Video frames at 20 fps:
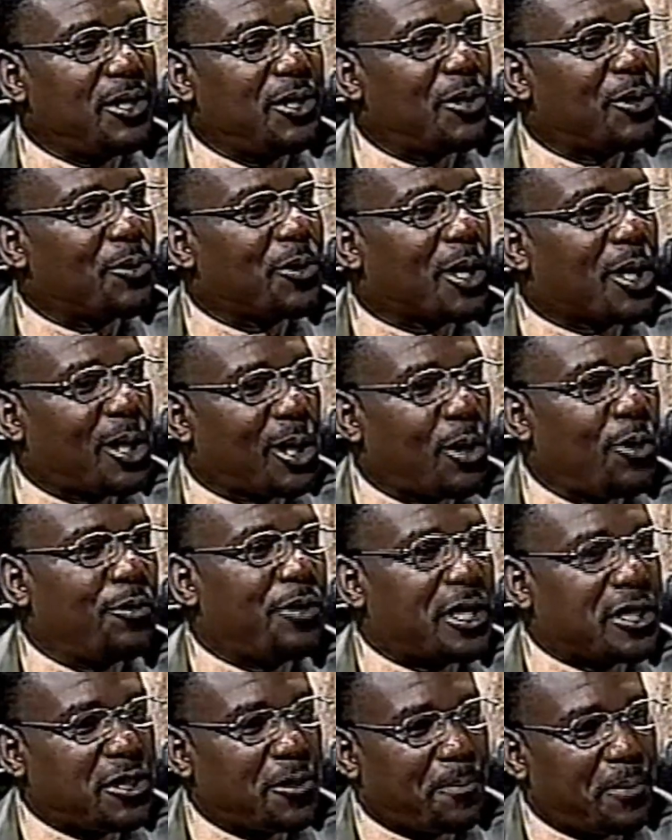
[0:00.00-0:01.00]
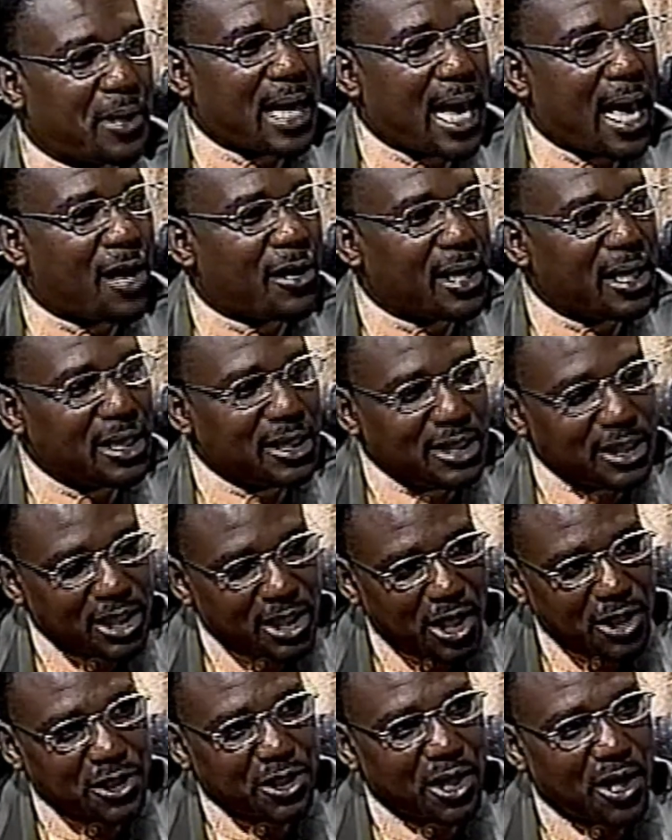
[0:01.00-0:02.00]
you know, the glow that you out and
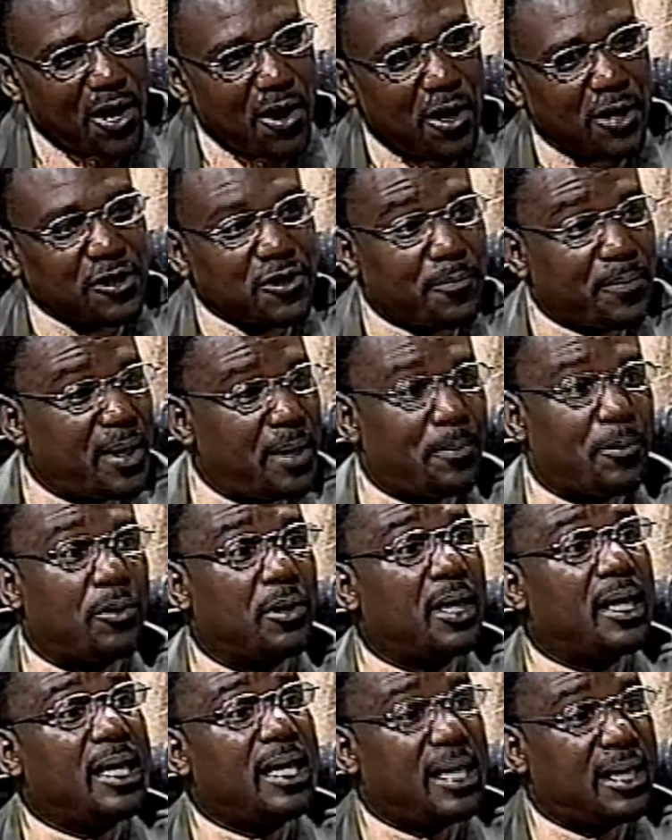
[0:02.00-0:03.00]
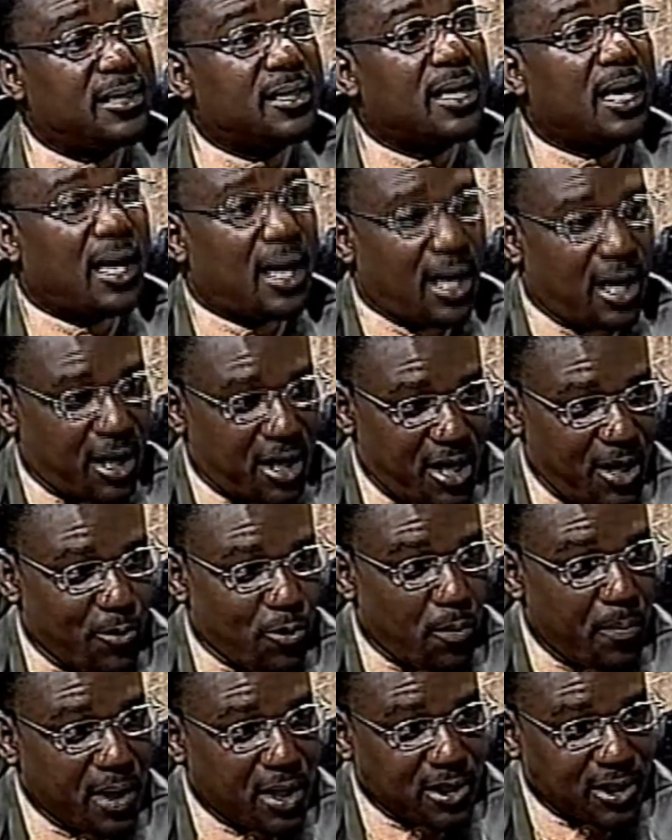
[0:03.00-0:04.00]
touch the hearts of people is a
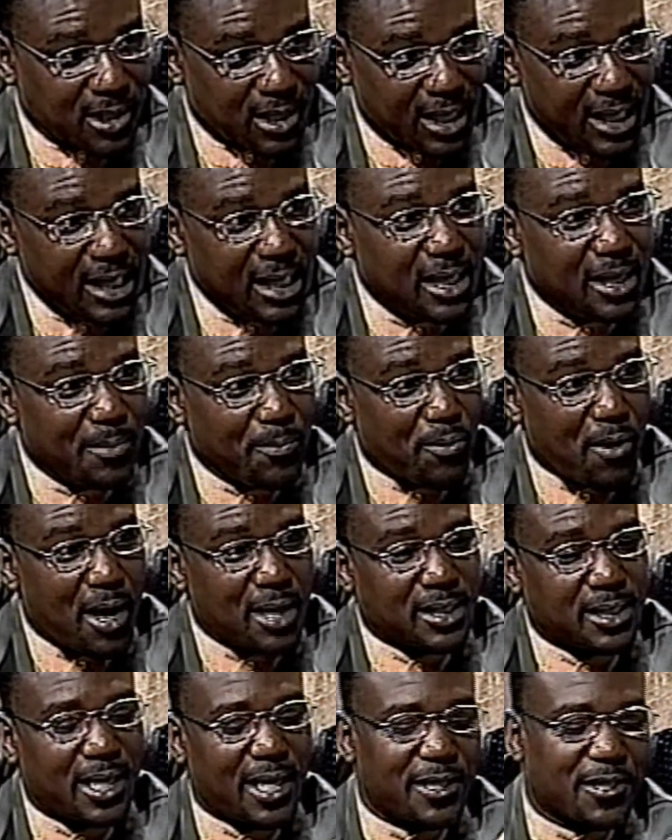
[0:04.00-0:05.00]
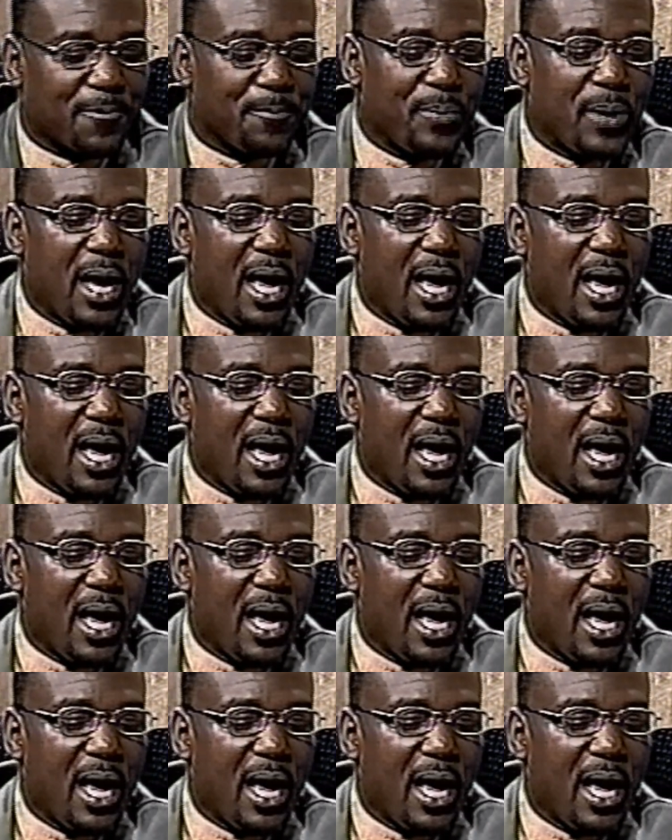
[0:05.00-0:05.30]
hero because it's a healing process.